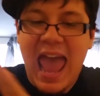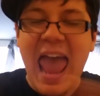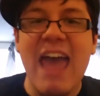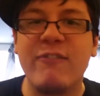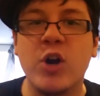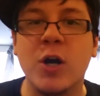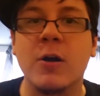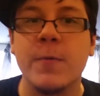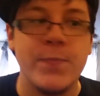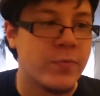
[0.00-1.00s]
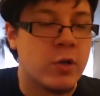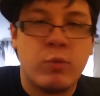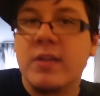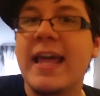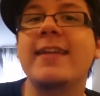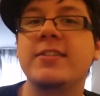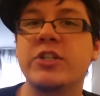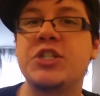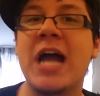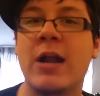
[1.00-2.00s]
ever relate to
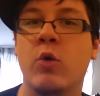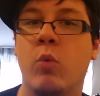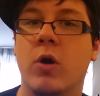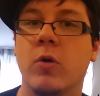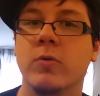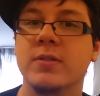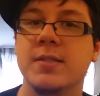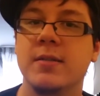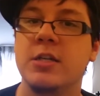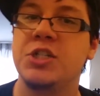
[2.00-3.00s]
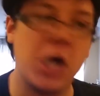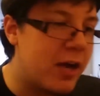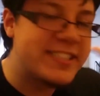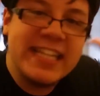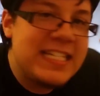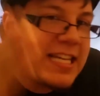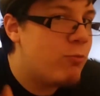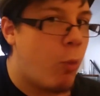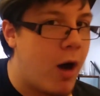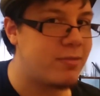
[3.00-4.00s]
the Shadow World. Jocelyn
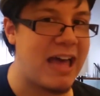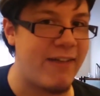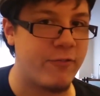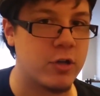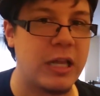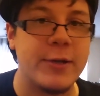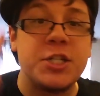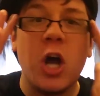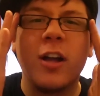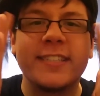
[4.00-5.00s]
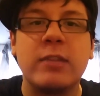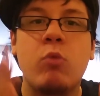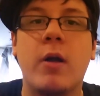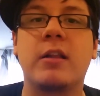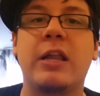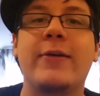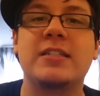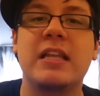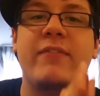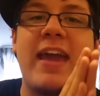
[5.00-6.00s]
didn't want that for Clary. Jocelyn wanted Clary
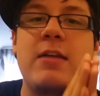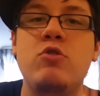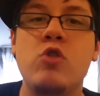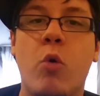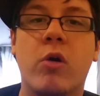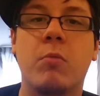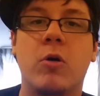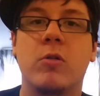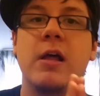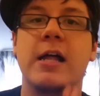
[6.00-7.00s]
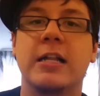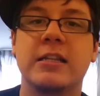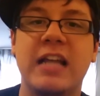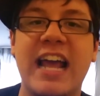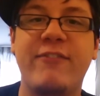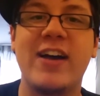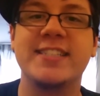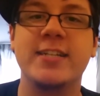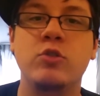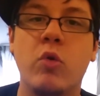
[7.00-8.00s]
to live a normal life
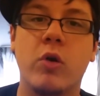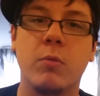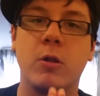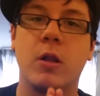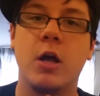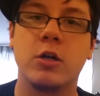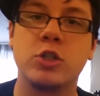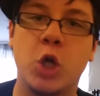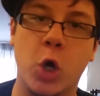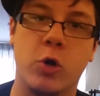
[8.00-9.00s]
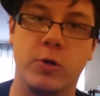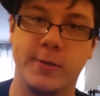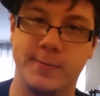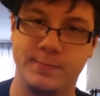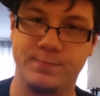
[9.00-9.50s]
as a normal girl.